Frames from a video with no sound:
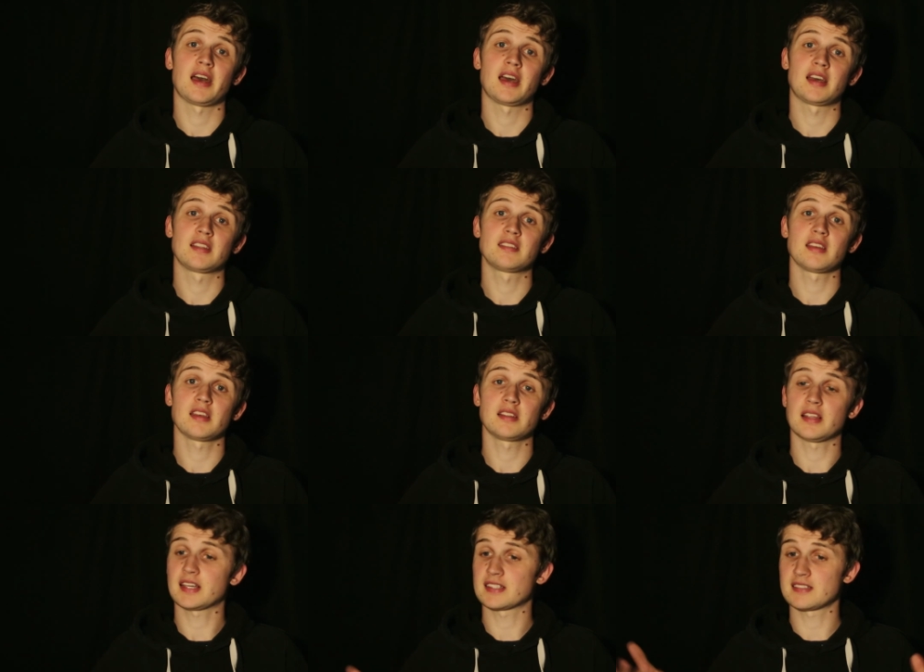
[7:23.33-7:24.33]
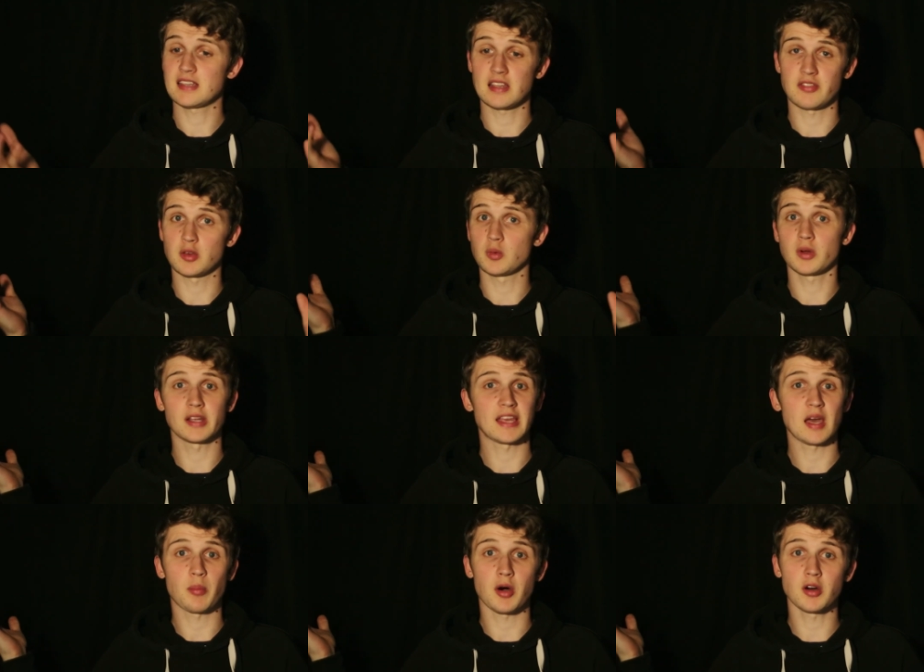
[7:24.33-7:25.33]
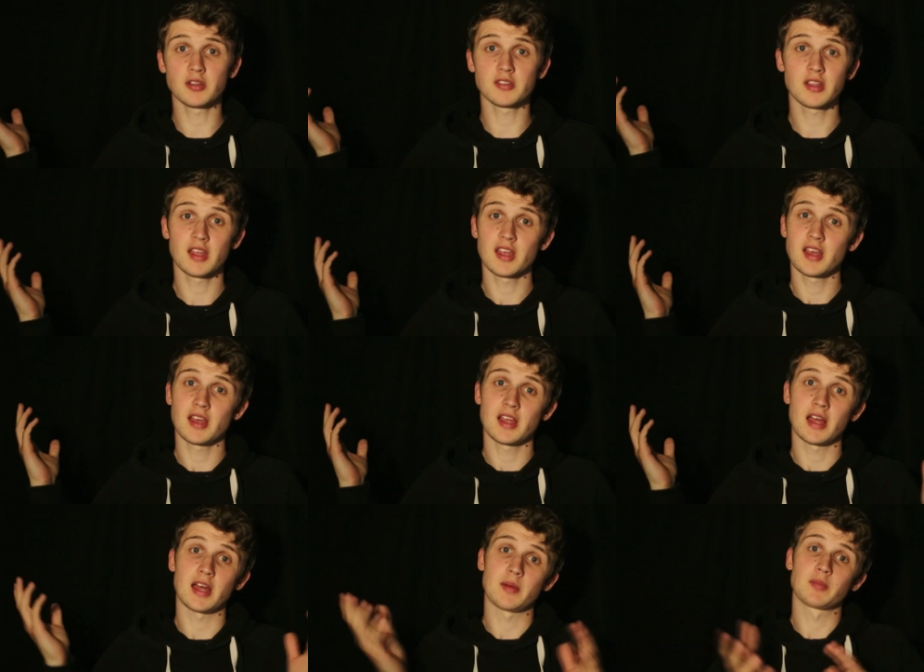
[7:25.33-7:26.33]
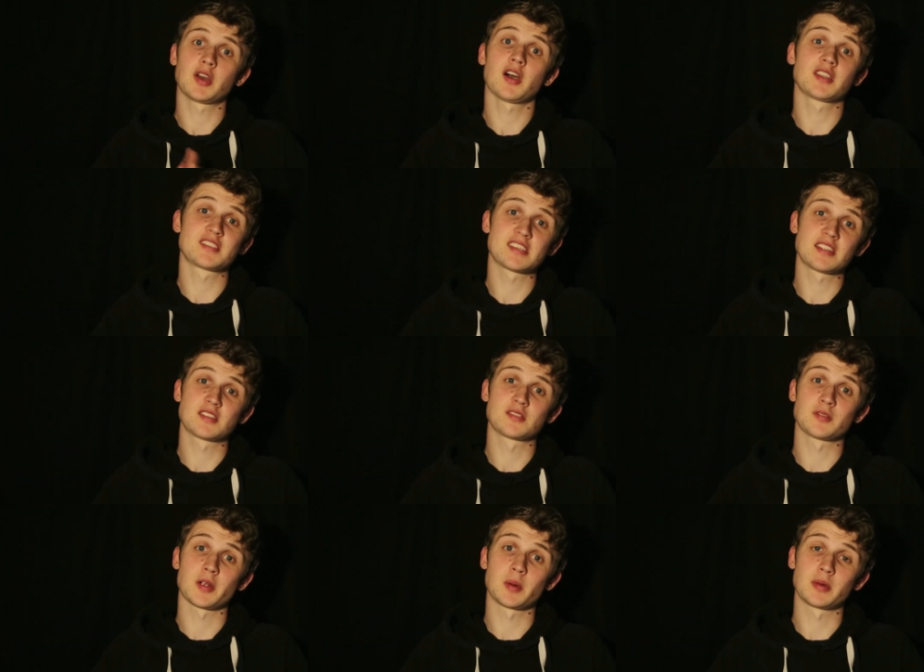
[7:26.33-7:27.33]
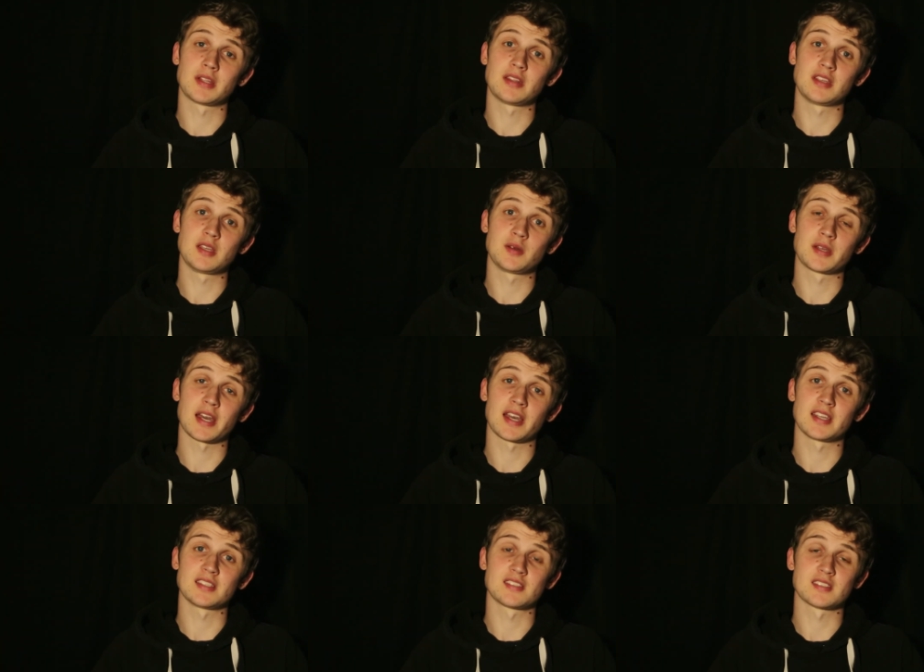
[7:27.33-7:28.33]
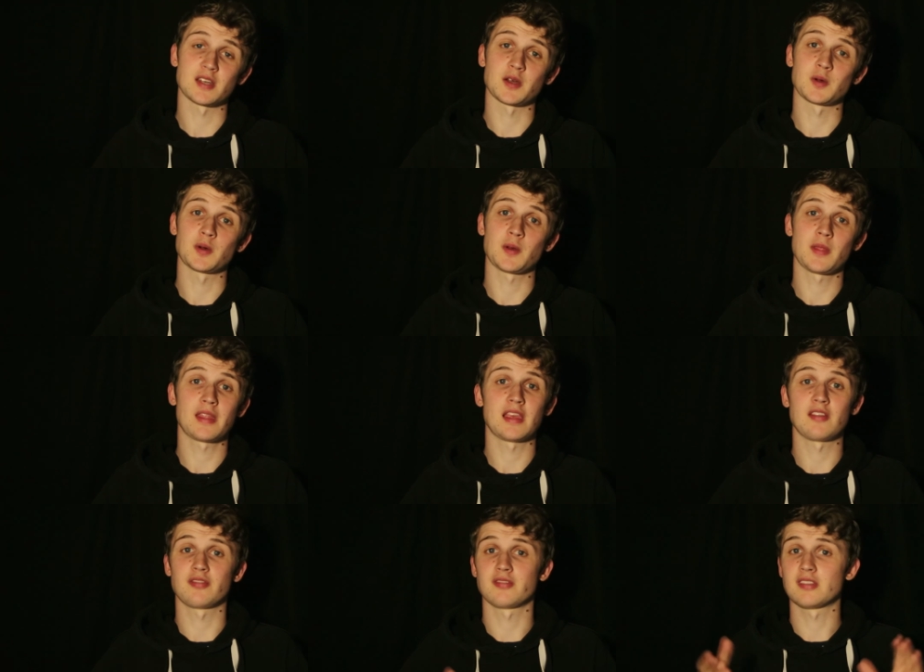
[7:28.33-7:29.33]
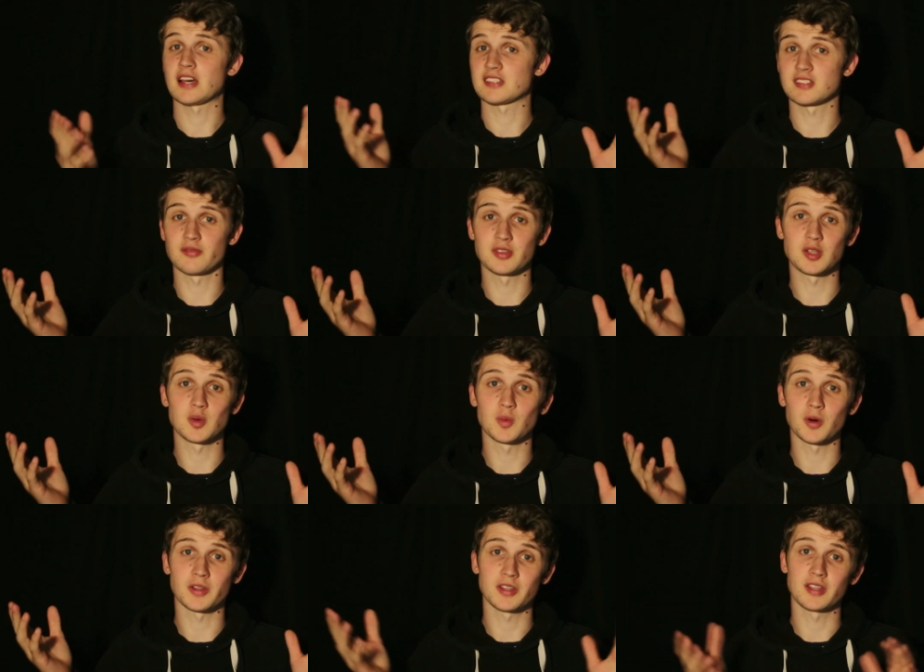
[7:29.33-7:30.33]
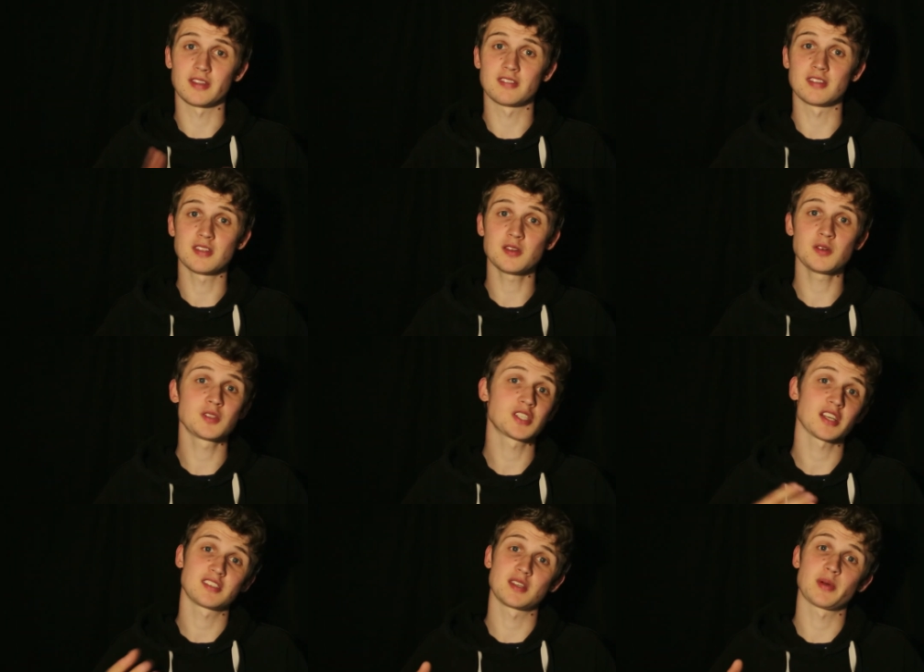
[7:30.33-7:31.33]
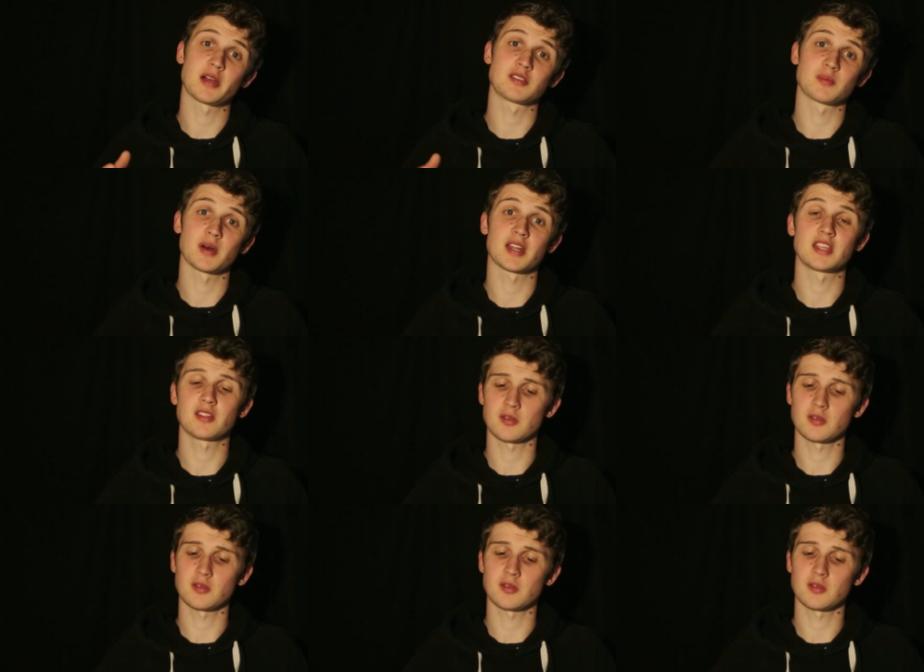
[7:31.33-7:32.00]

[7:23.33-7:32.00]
And like I said, if you want to get a pond, um, garden centres are open in the UK. So if that's something you want to do, chat to your parents about it.